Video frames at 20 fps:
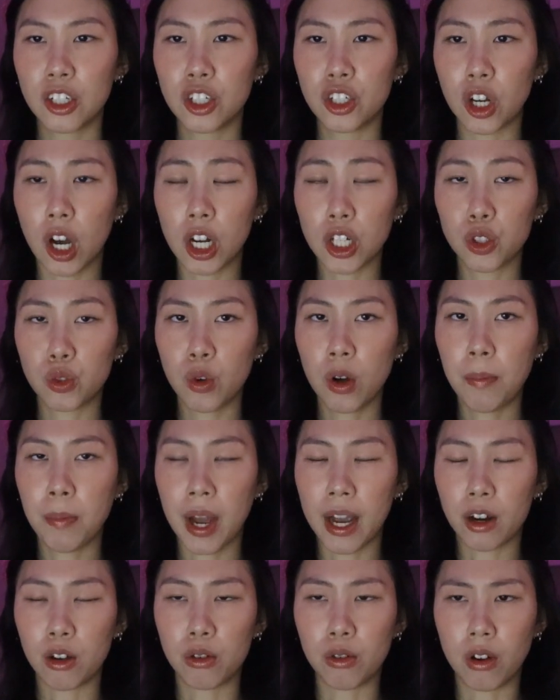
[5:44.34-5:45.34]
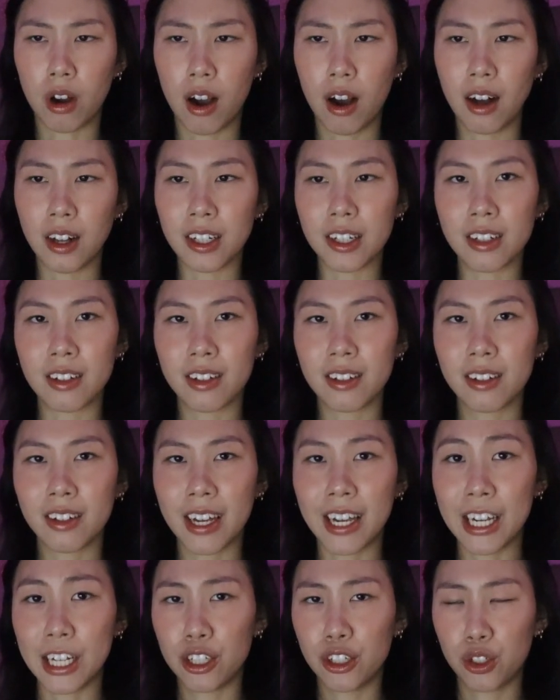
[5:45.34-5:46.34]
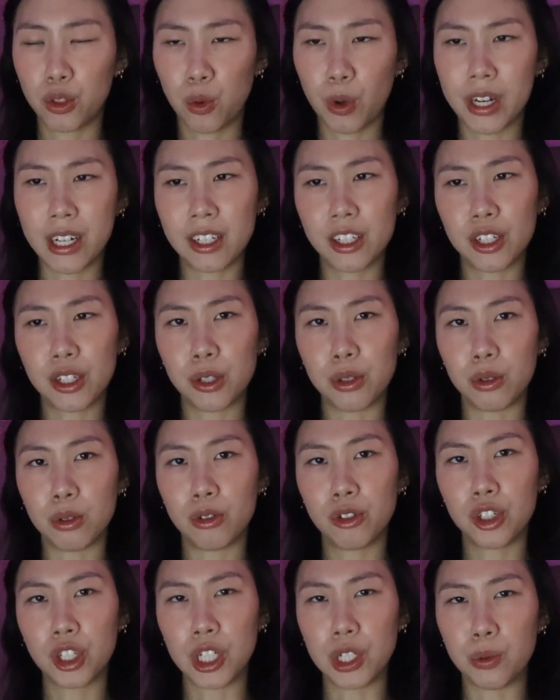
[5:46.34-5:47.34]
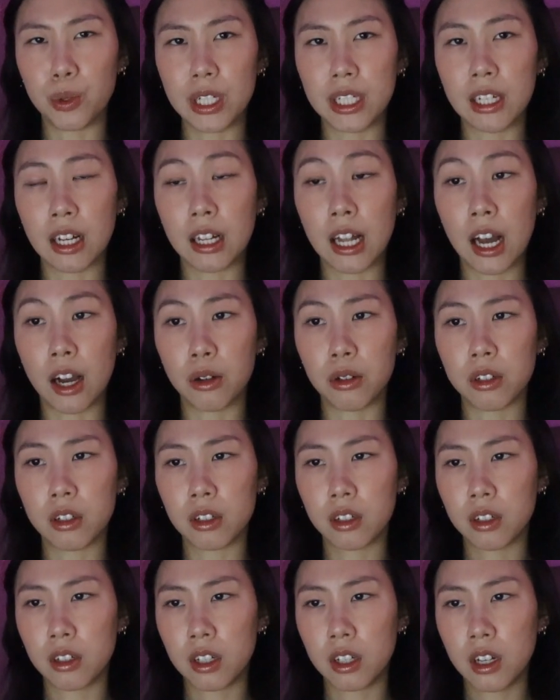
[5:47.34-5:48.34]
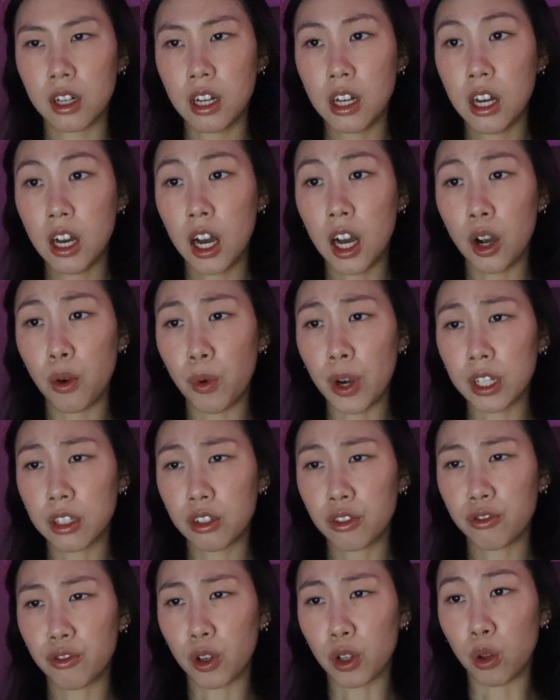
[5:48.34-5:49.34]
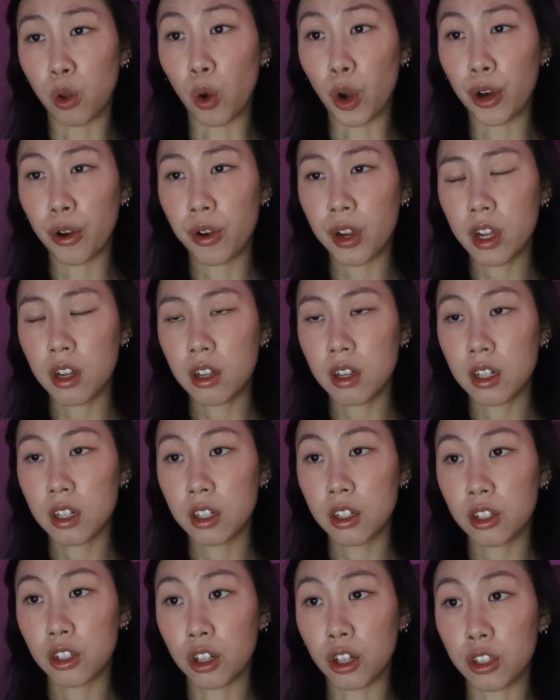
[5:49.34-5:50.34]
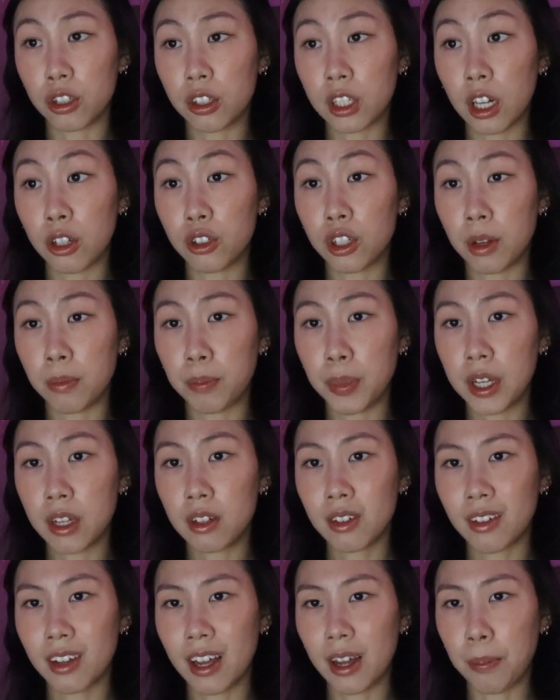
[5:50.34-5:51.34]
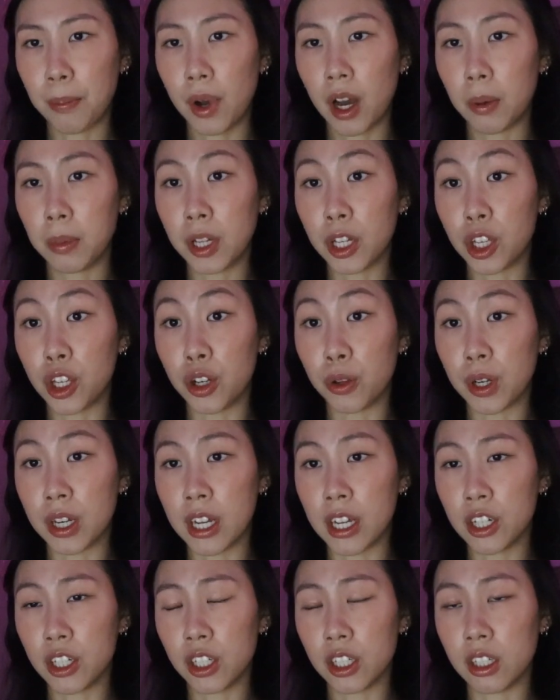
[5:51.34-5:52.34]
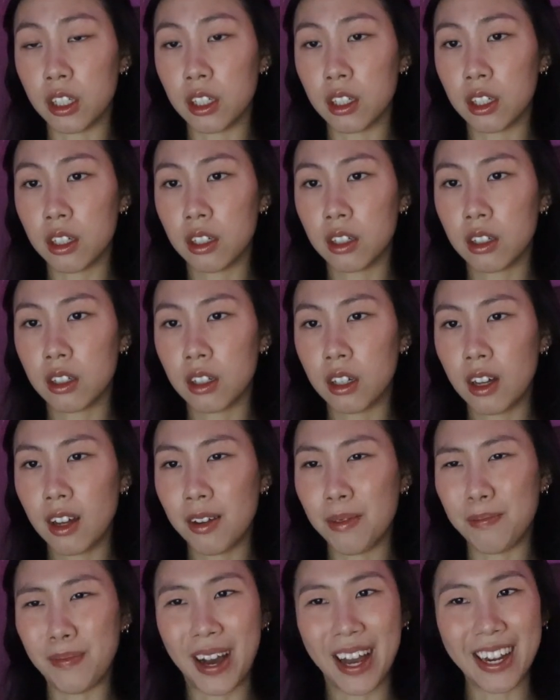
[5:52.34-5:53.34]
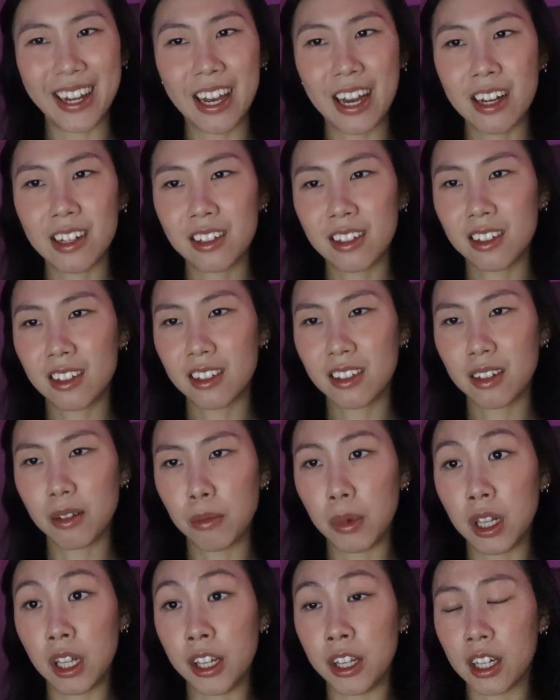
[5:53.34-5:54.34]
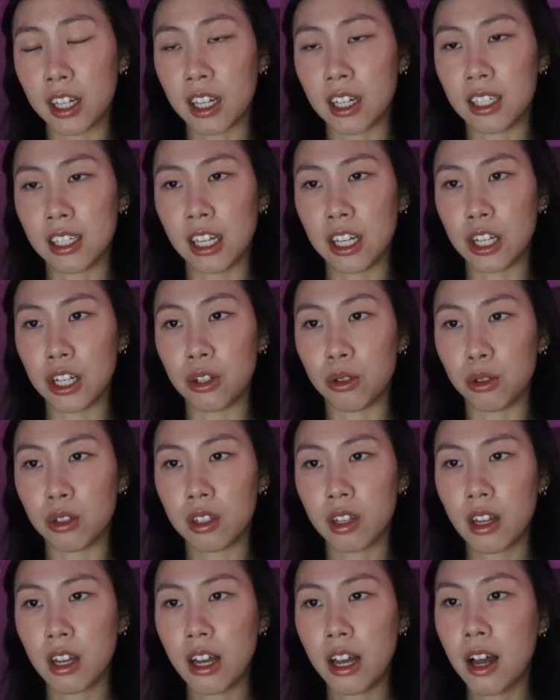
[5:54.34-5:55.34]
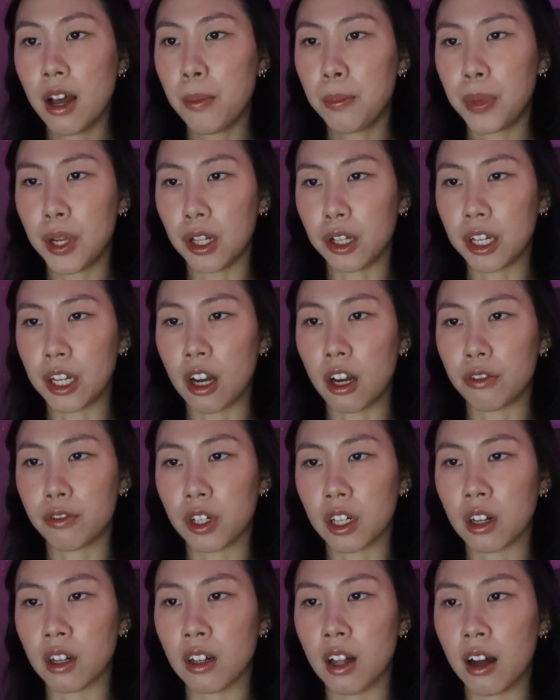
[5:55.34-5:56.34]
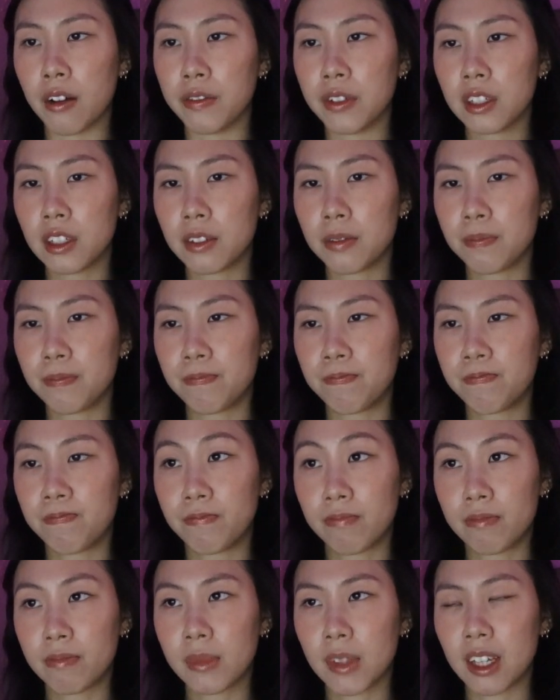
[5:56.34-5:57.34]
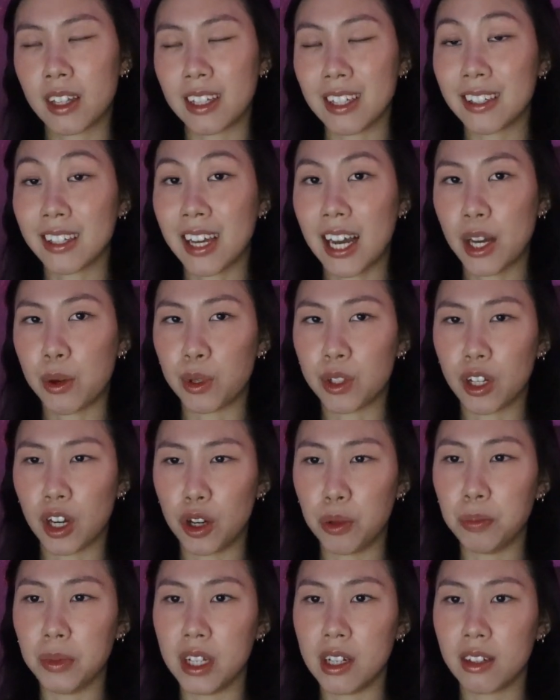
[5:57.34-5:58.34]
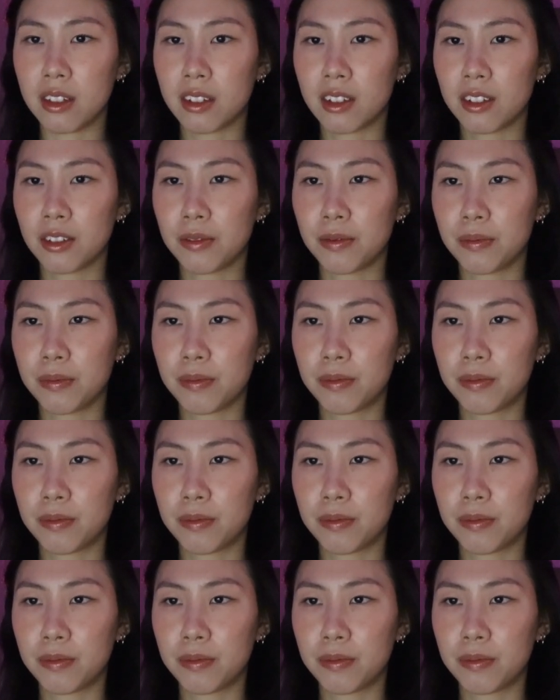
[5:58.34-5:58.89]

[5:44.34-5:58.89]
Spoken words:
Joshua Michael Golly, age 22, she reads aloud. Arrests for loitering, turnstile jumping, and public urination. My guess, Melinda continues, peeling off her gloves. This guy was homeless.